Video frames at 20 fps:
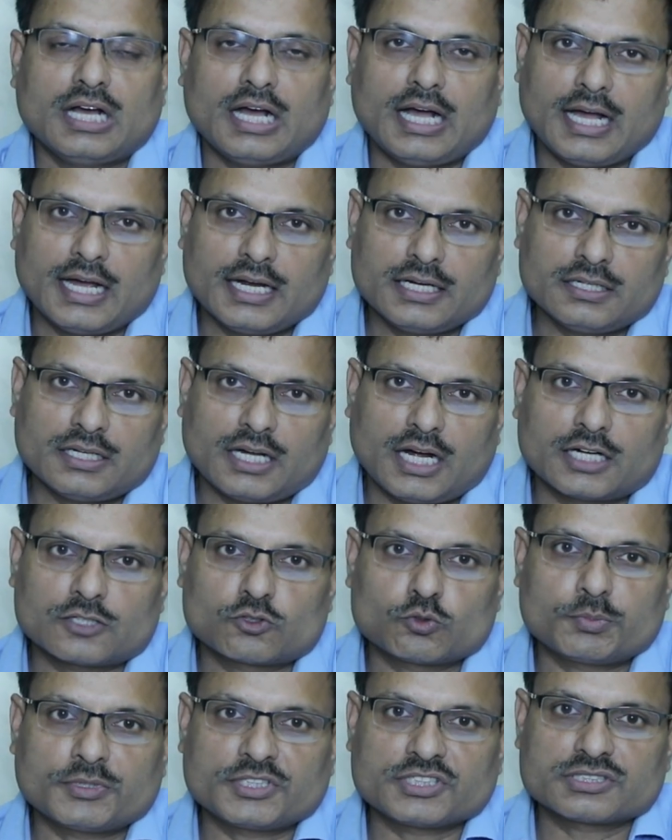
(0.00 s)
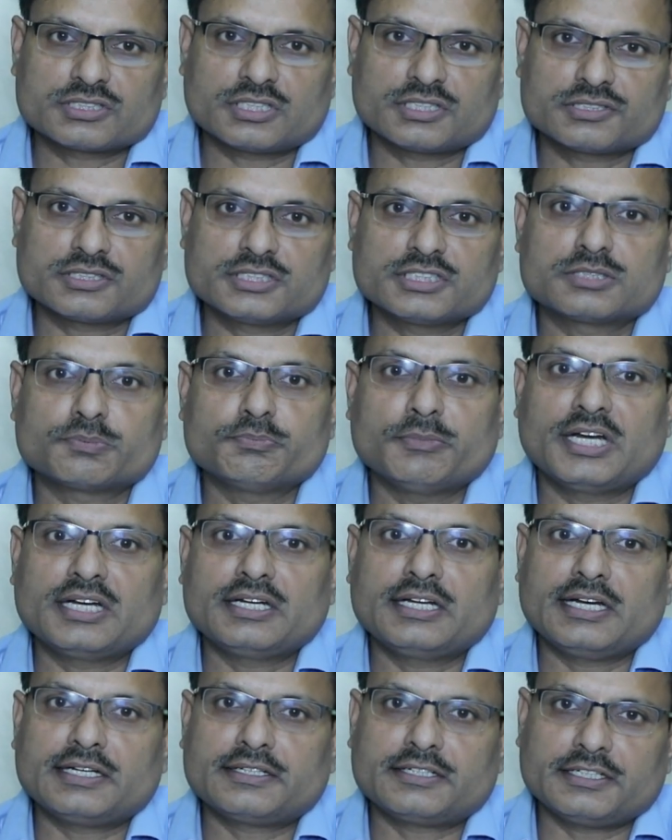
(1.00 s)
and orthopedic surgery is
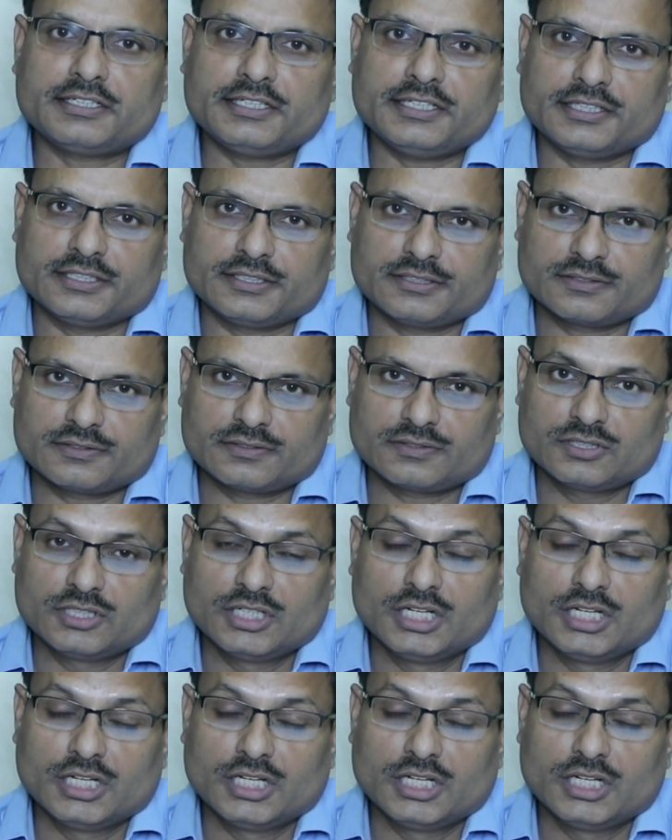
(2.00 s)
mandatory.